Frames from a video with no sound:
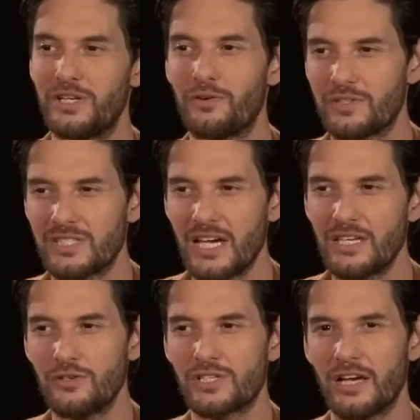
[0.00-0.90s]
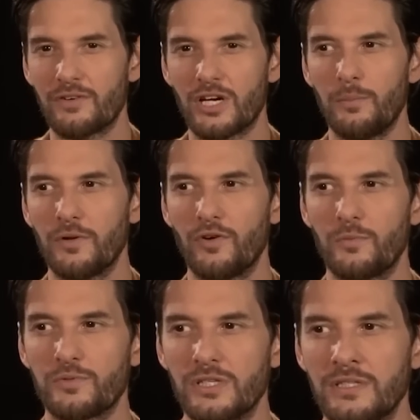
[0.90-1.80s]
you're on set, you usually have a couple of
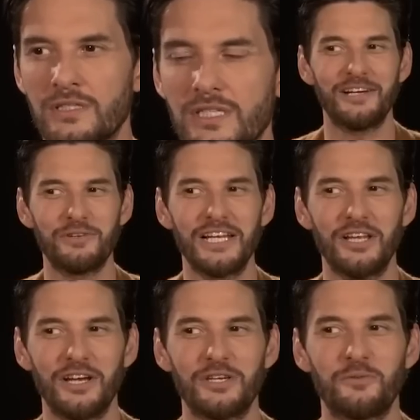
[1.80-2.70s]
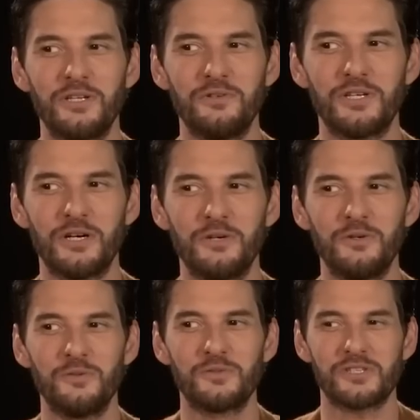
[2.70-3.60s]
options. I really like when you
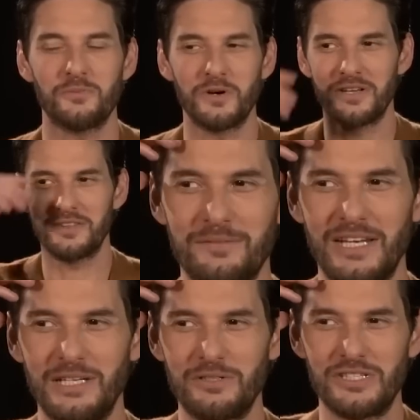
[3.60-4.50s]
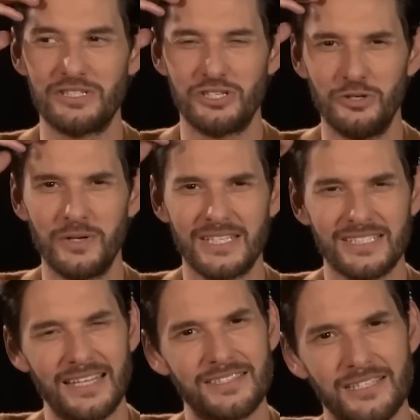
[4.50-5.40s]
go somewhere and the menu isn't too
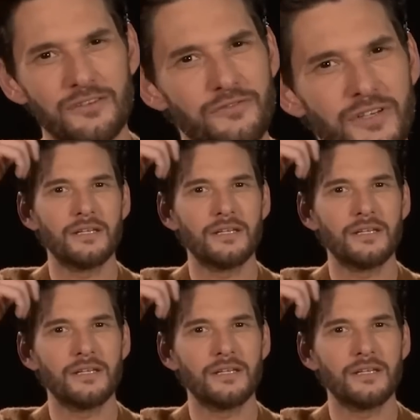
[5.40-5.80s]
extensive.